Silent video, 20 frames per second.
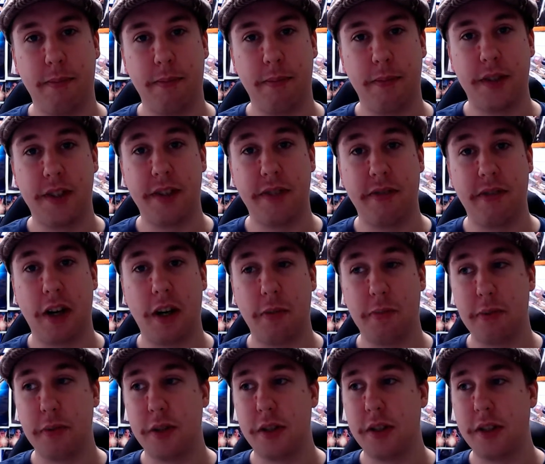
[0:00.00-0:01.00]

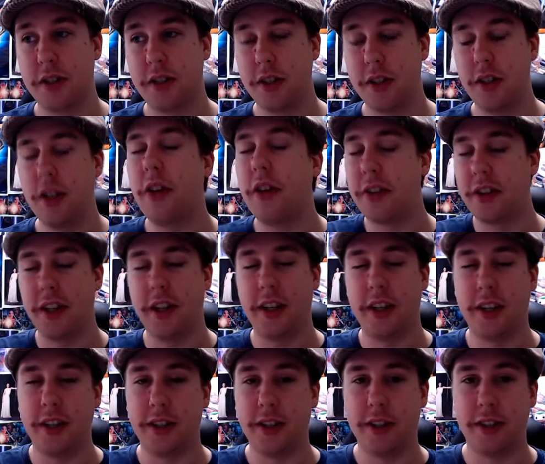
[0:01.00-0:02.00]
developers, not
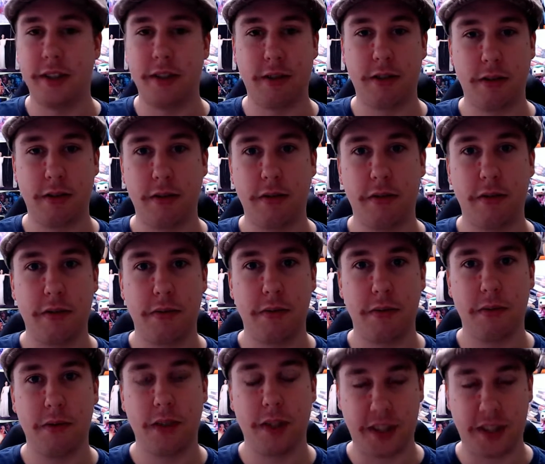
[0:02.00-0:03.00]
the
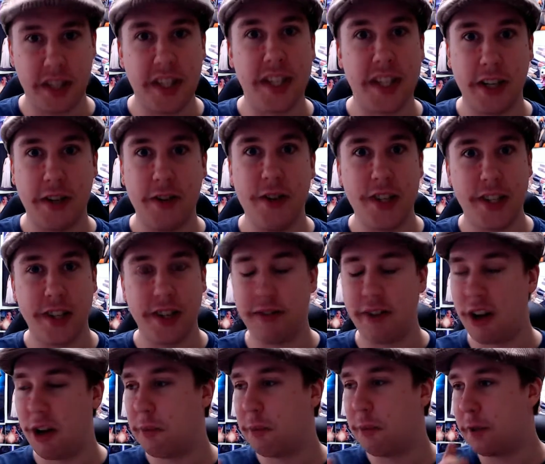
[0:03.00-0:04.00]
series
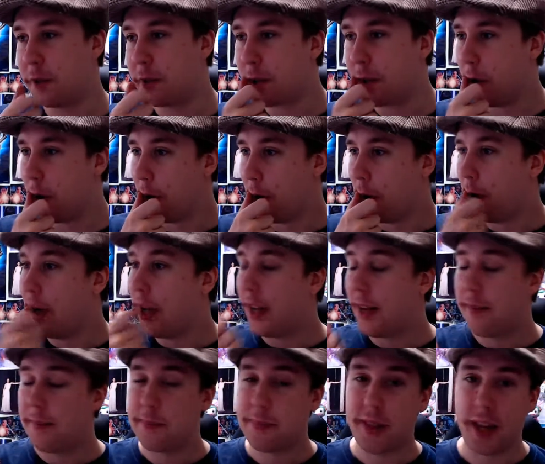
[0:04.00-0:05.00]
developers,
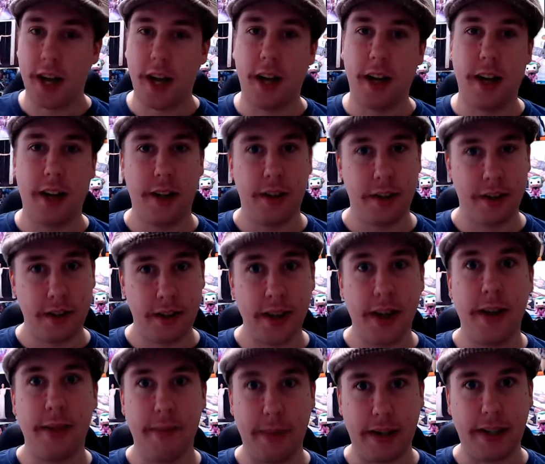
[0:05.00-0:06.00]

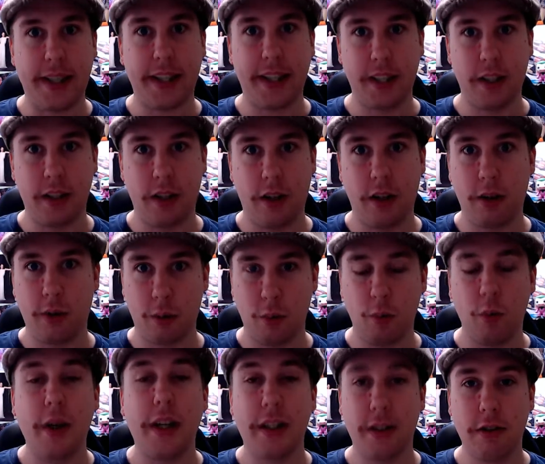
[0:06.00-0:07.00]
they're making.
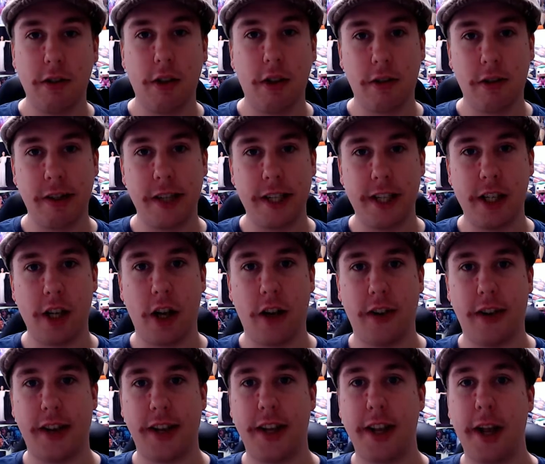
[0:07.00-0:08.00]
We already know
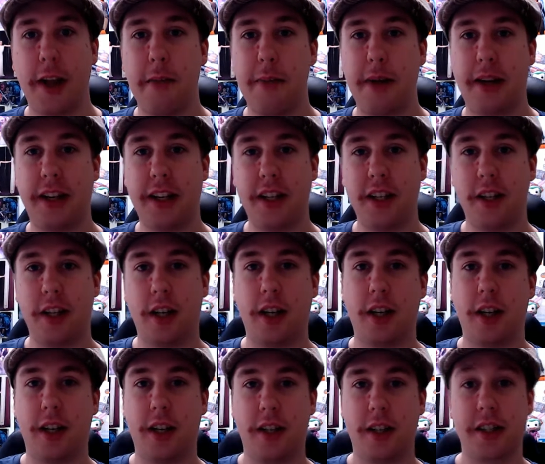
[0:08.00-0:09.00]
that they're making
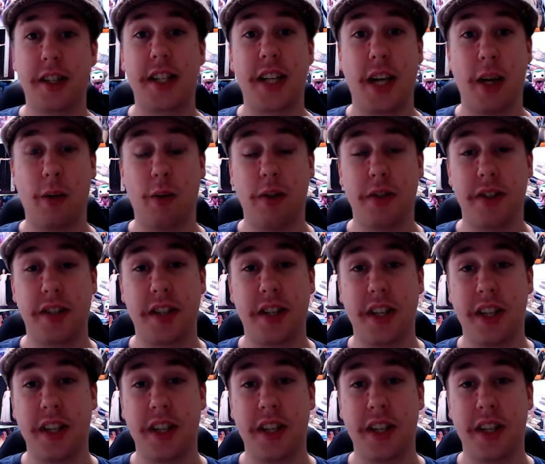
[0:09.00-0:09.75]
Star Wars